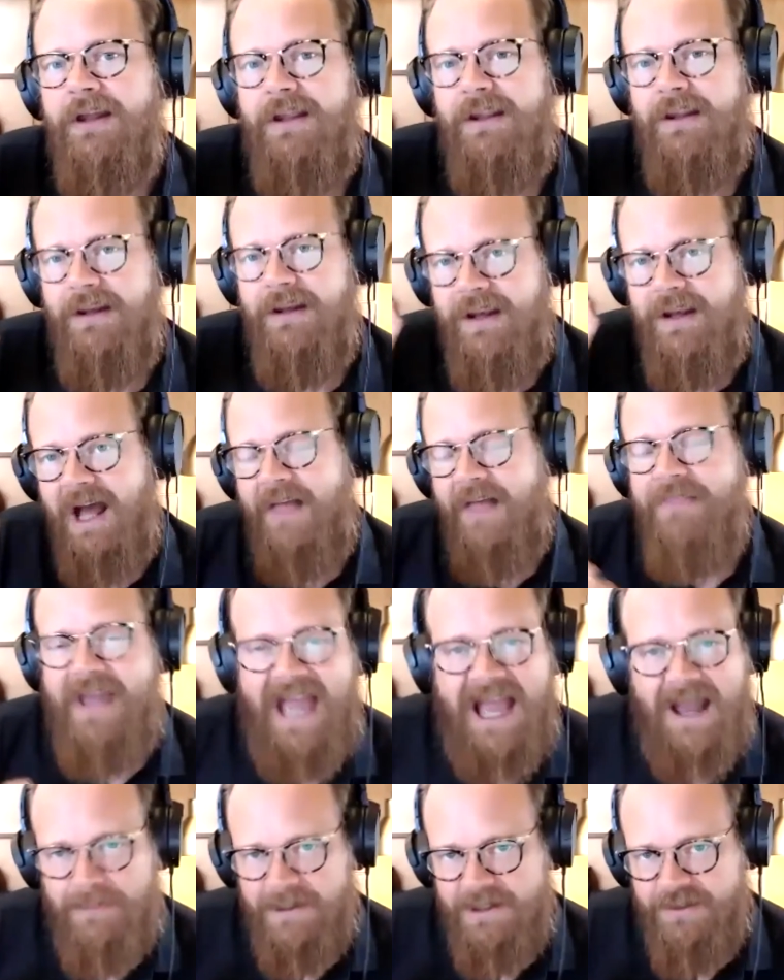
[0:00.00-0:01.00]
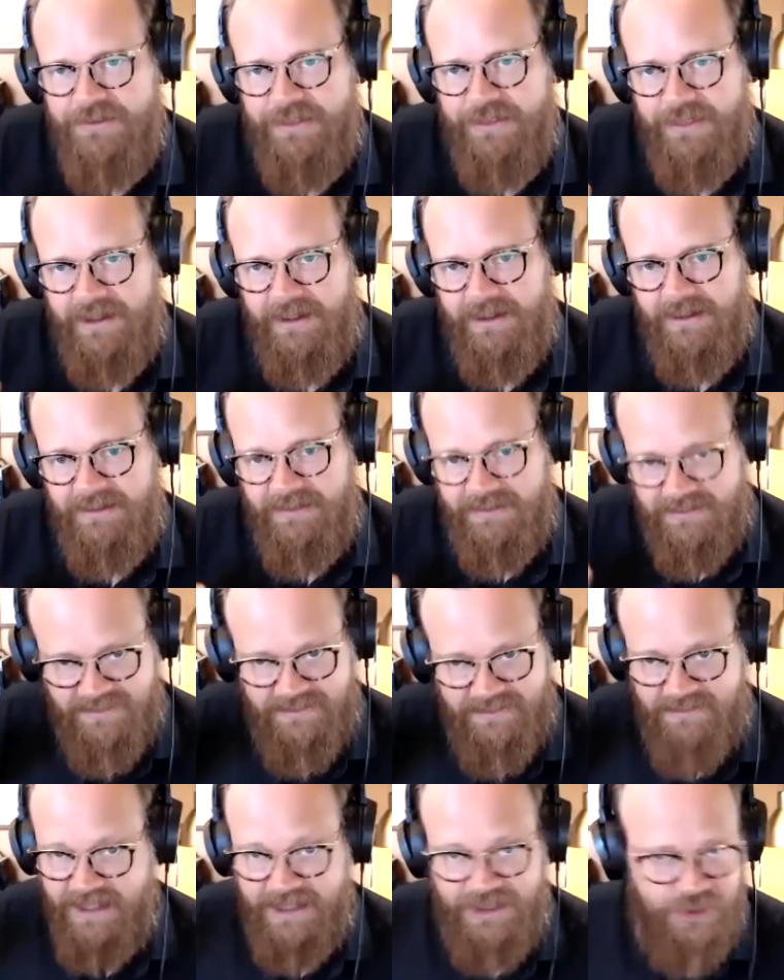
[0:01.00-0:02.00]
Not the happiest thing
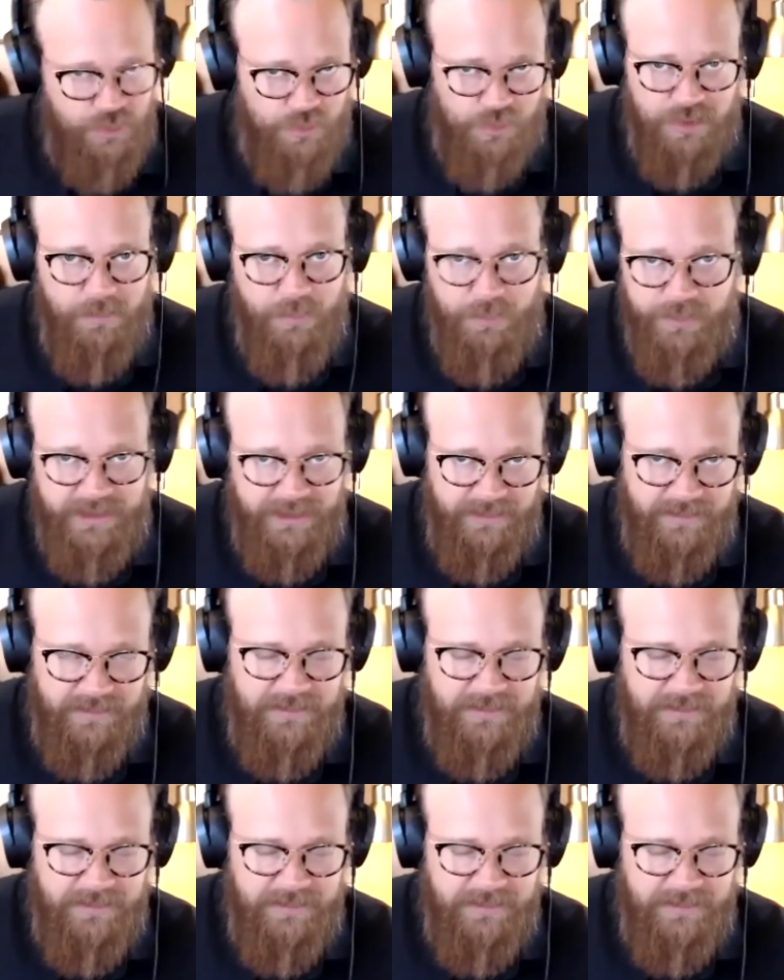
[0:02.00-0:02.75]
that you could read.